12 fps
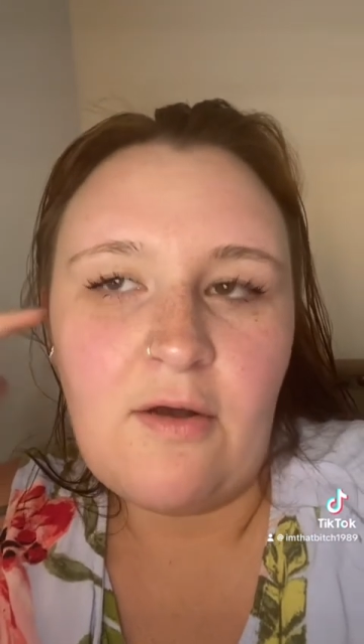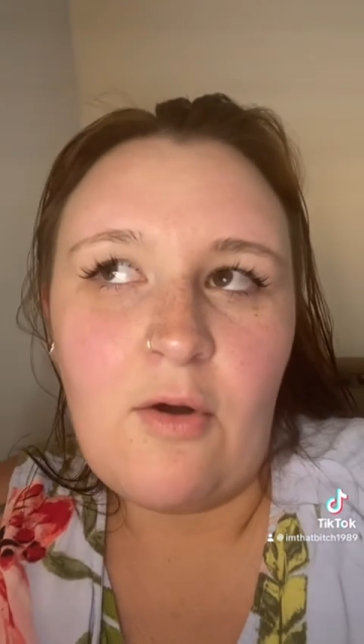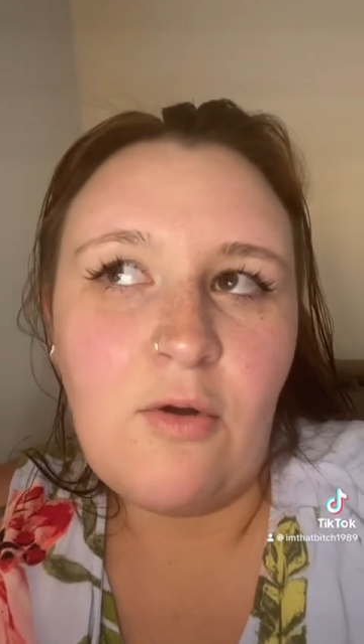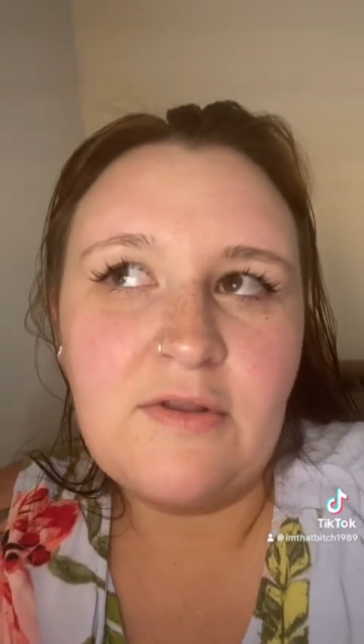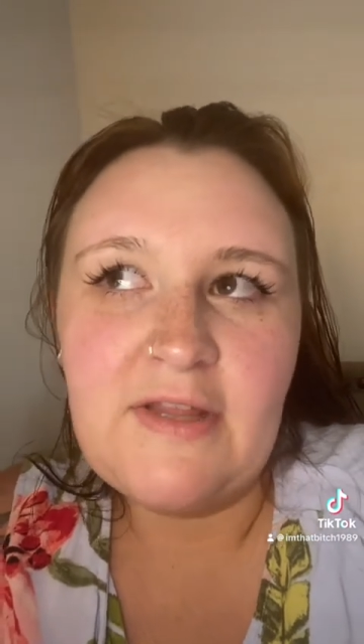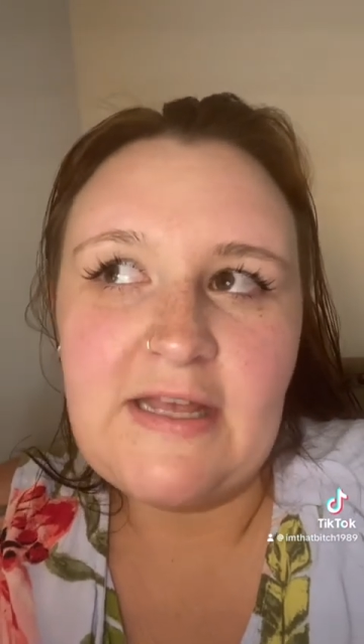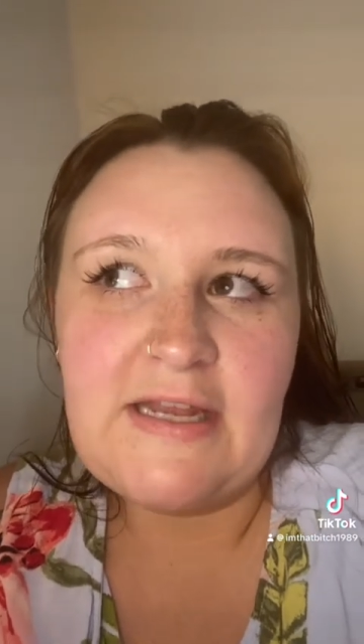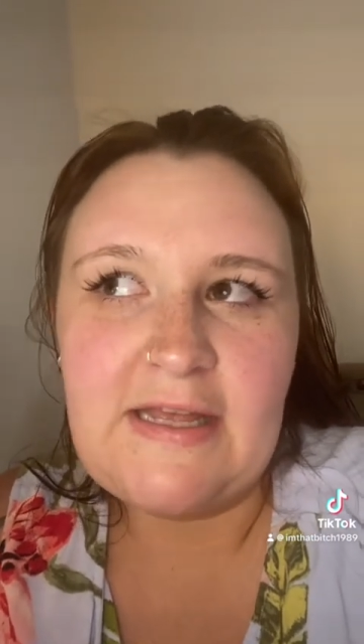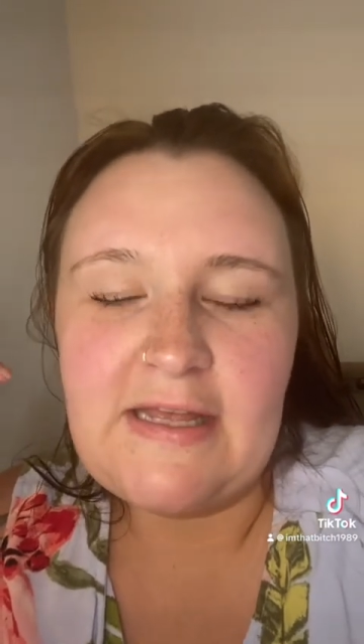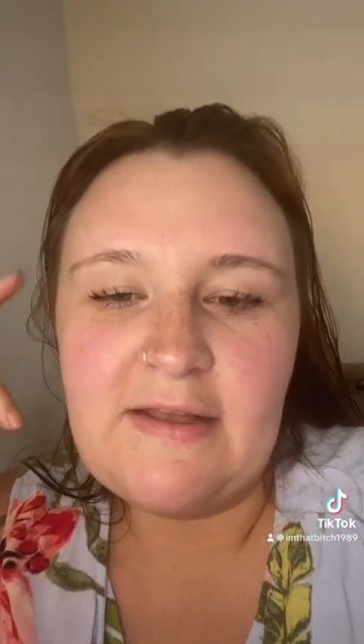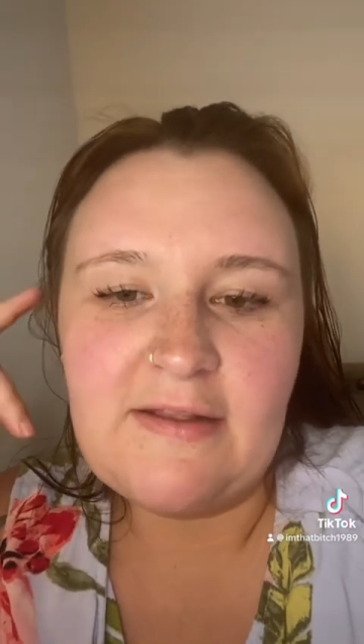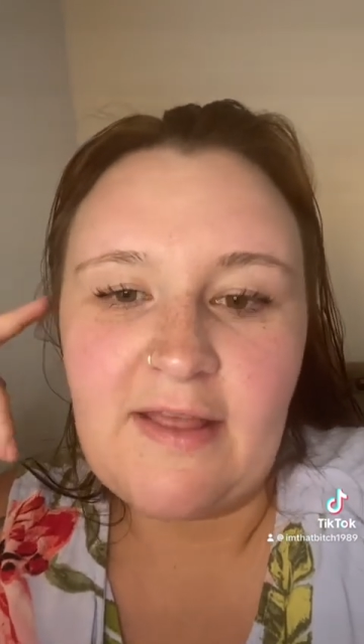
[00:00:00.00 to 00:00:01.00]
old
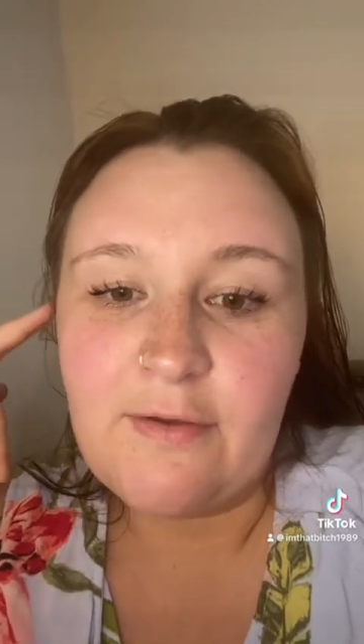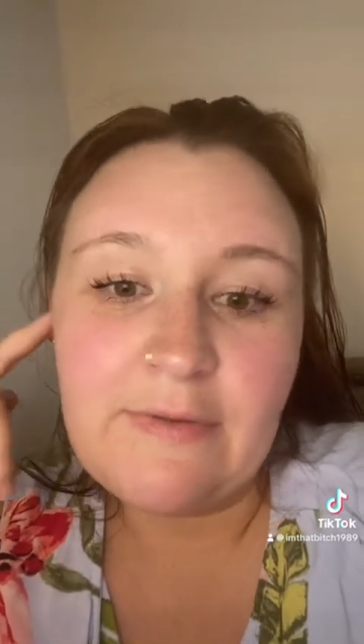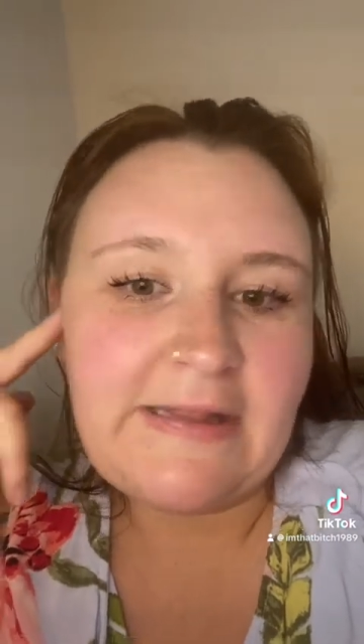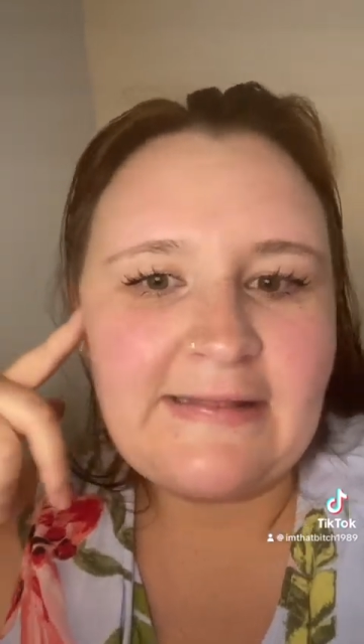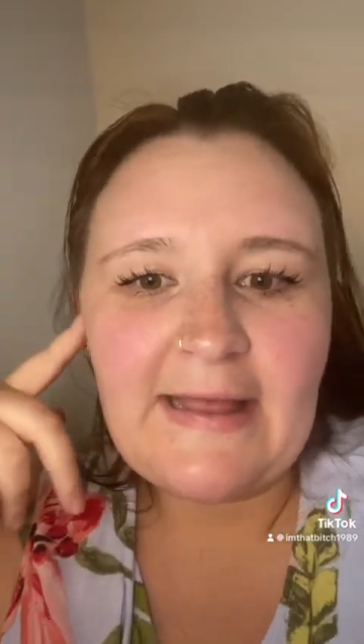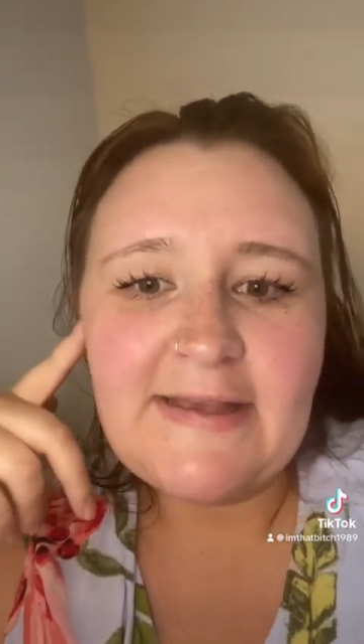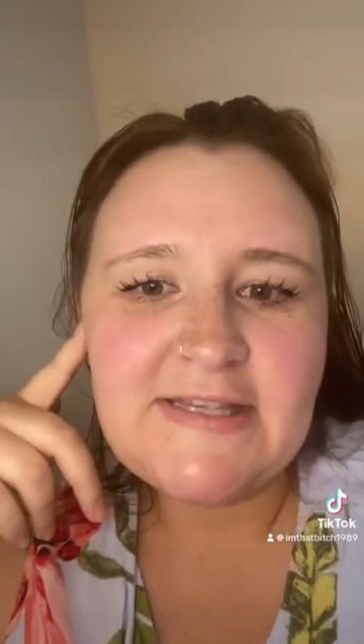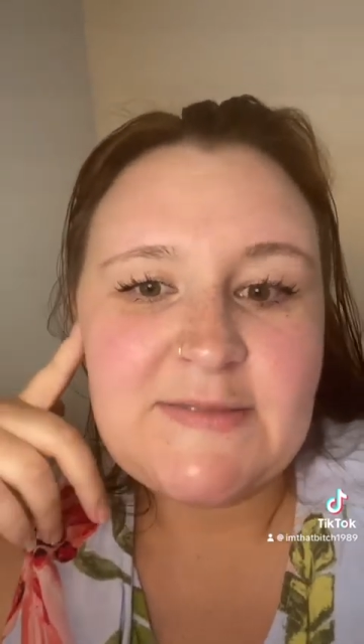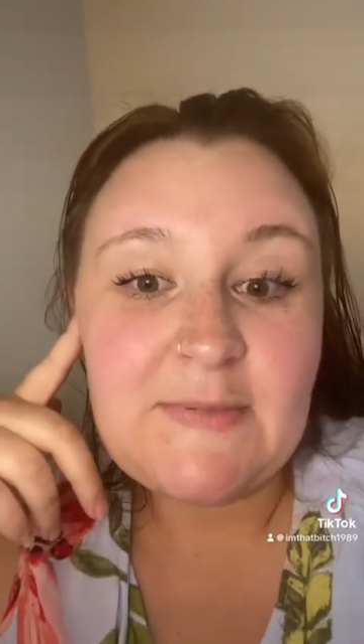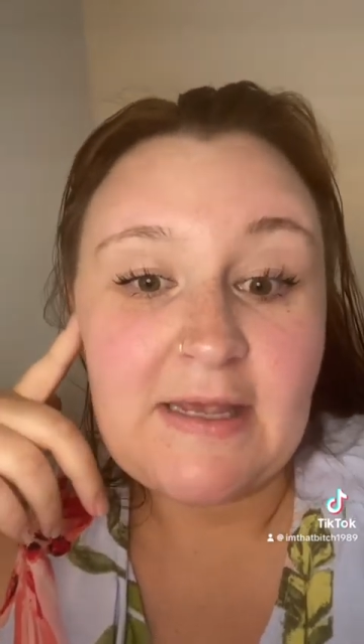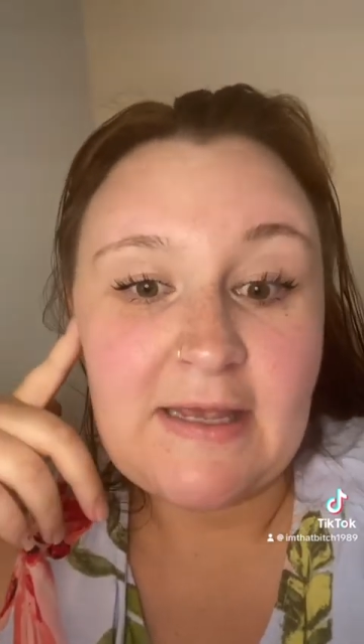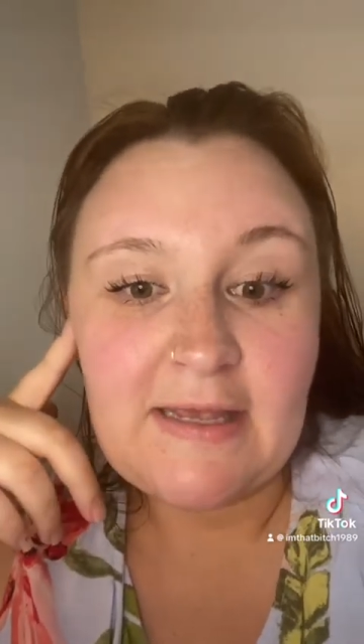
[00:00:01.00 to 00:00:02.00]
lady like really likes
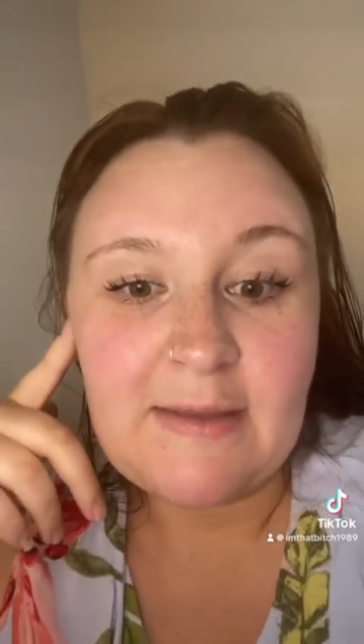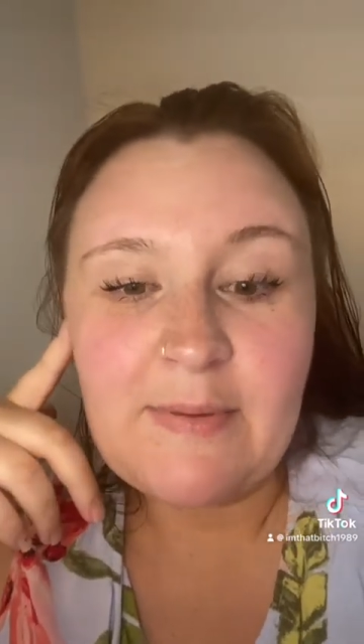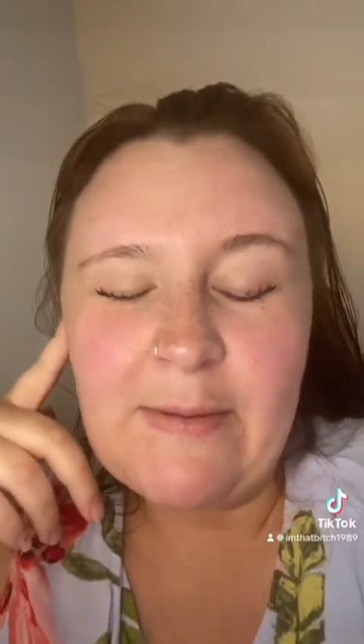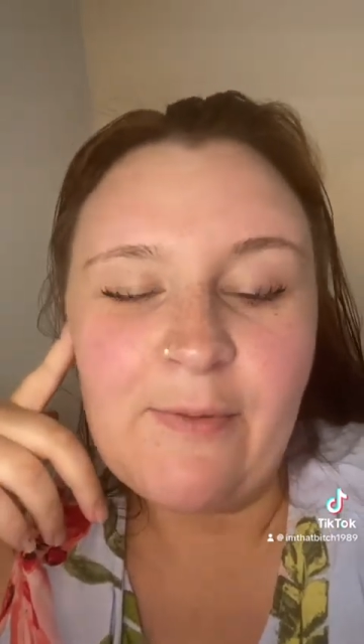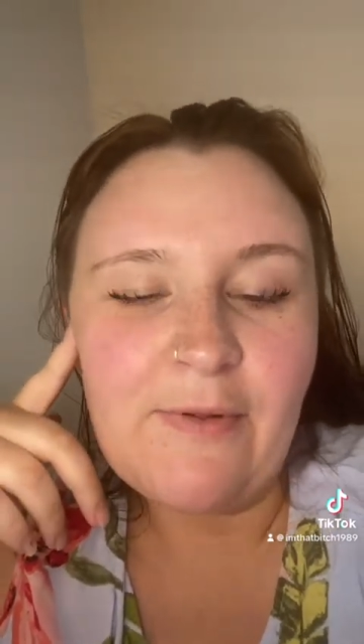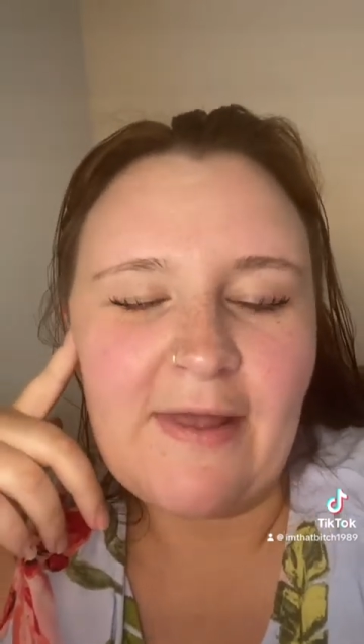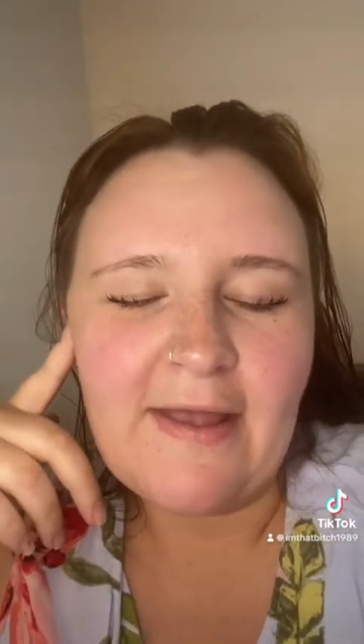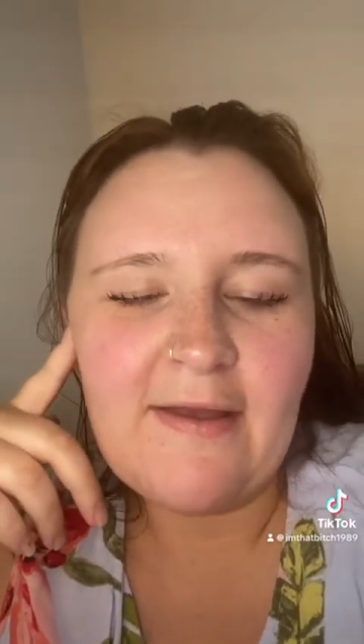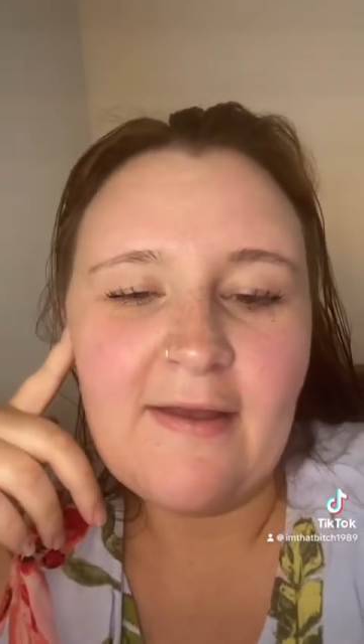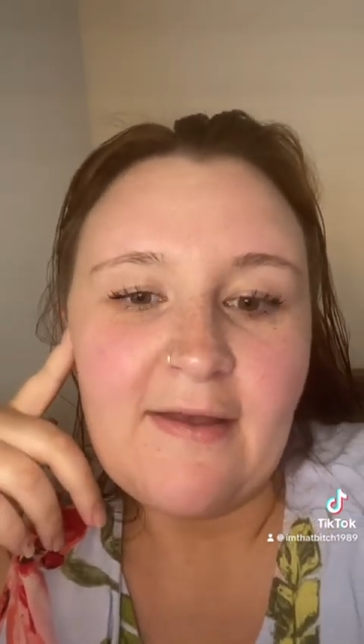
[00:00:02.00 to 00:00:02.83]
me and people like